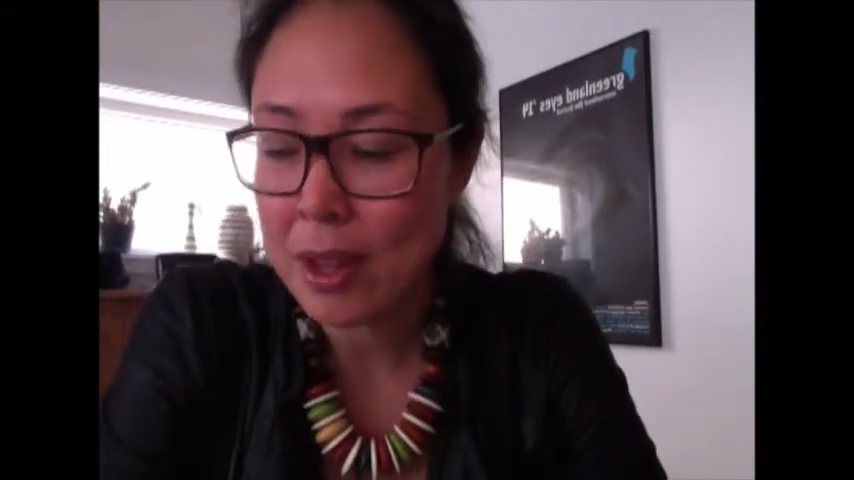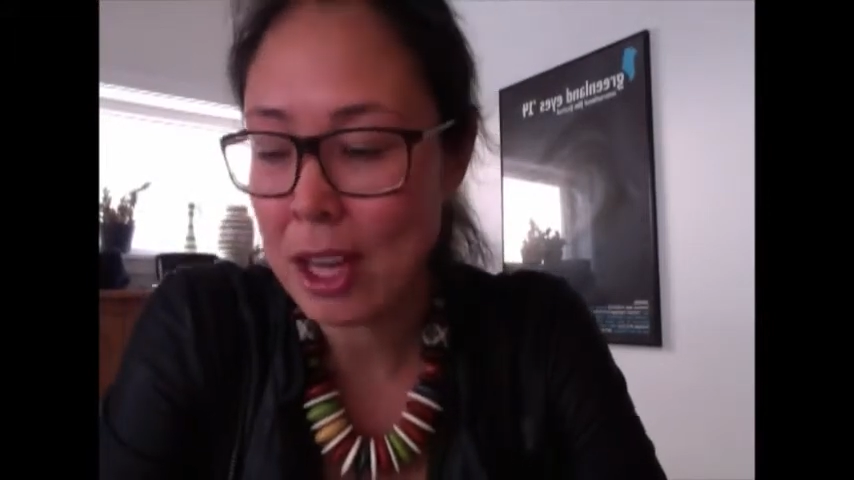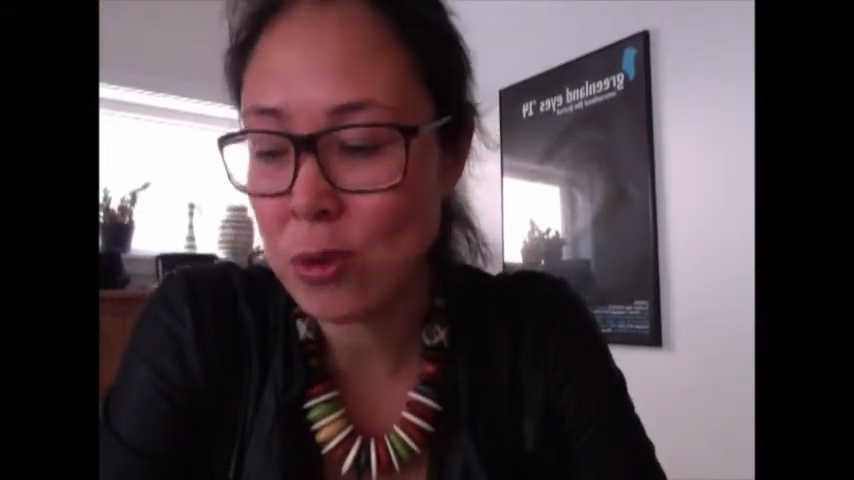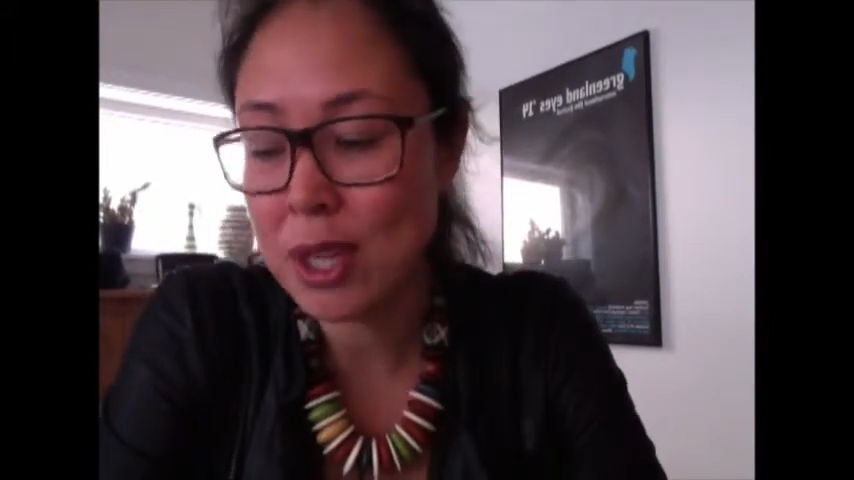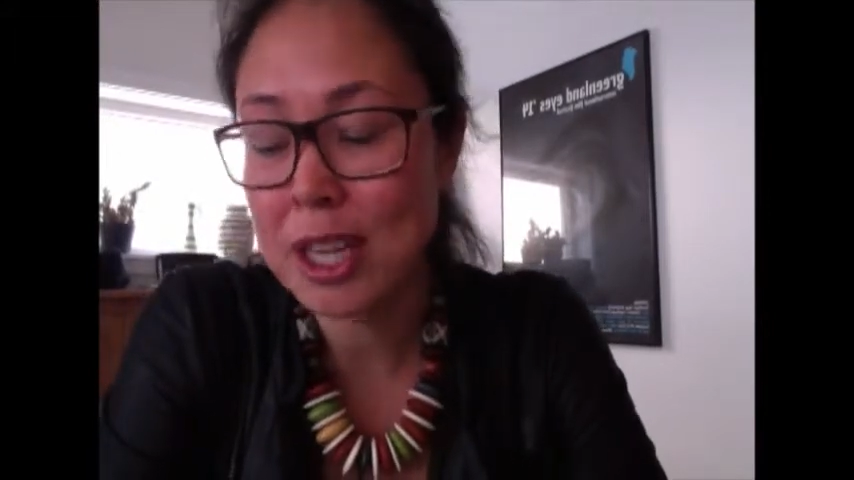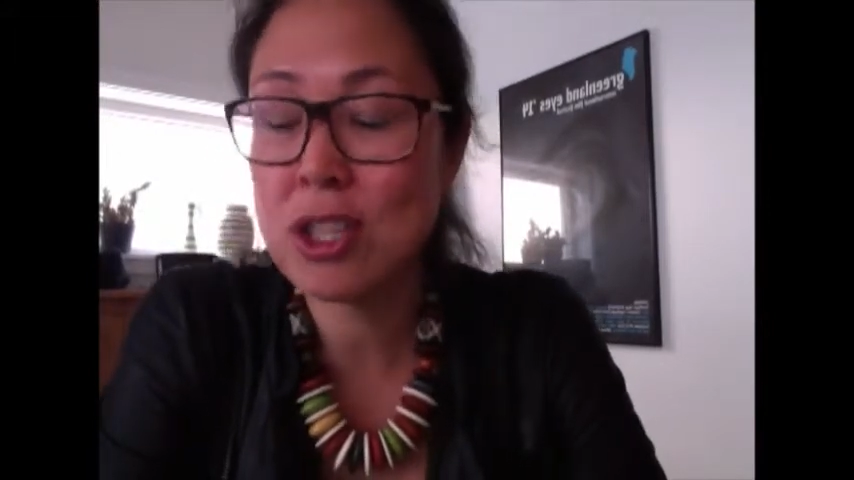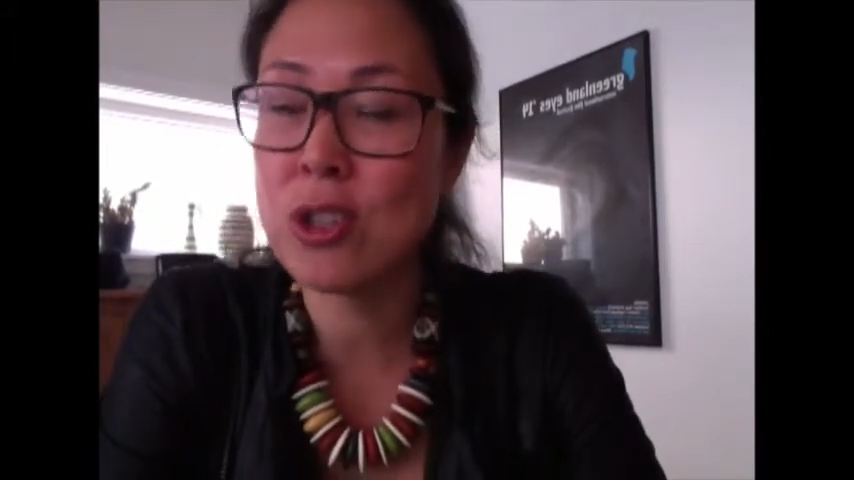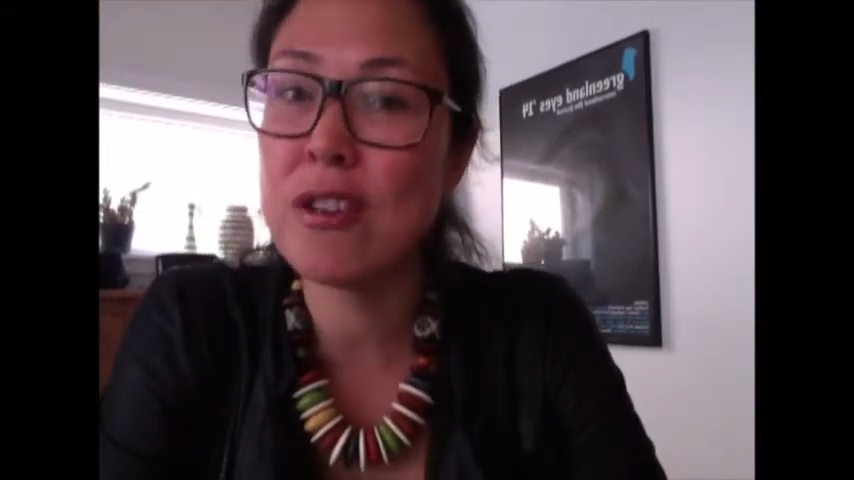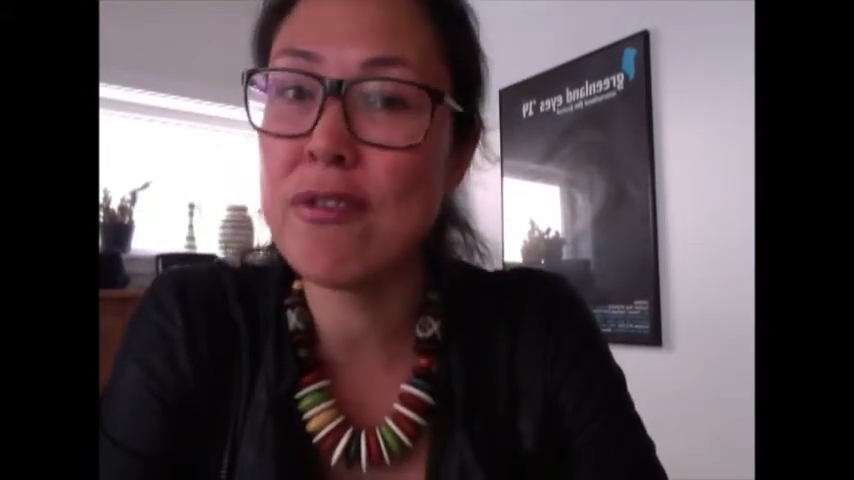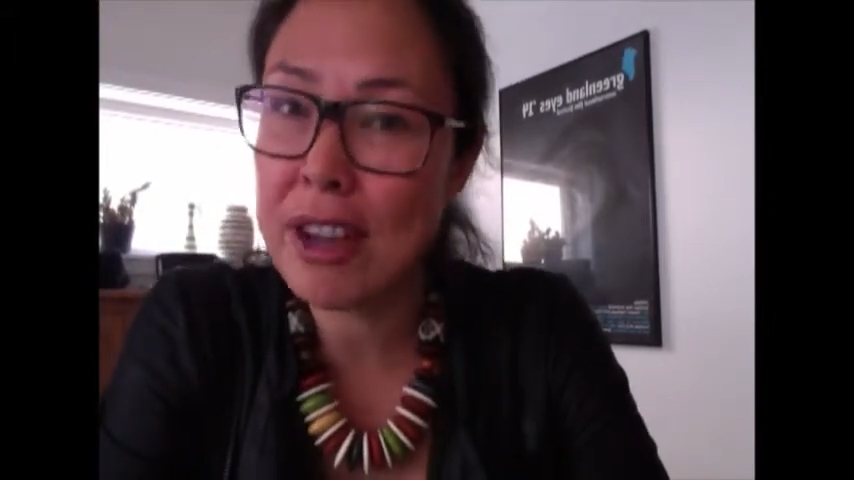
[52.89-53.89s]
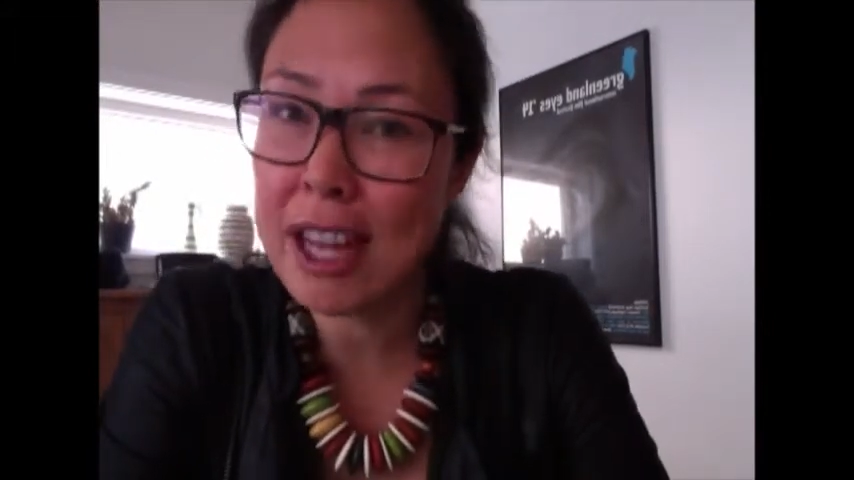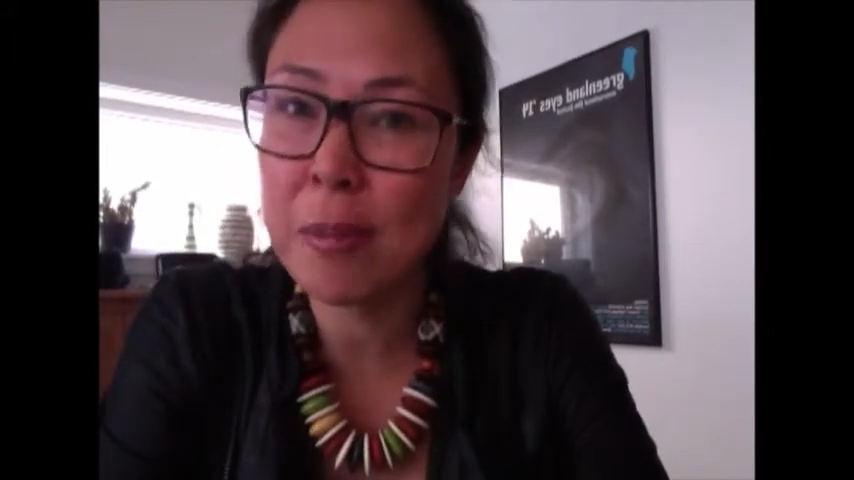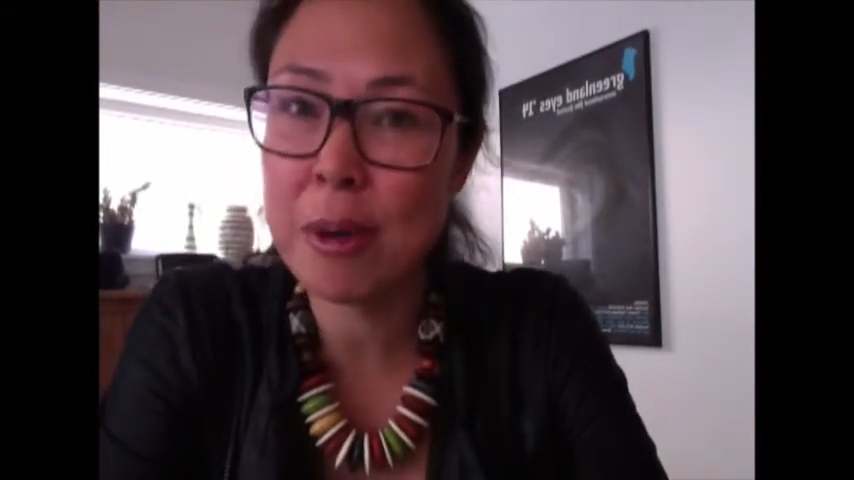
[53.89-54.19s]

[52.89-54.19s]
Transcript: and we need to develop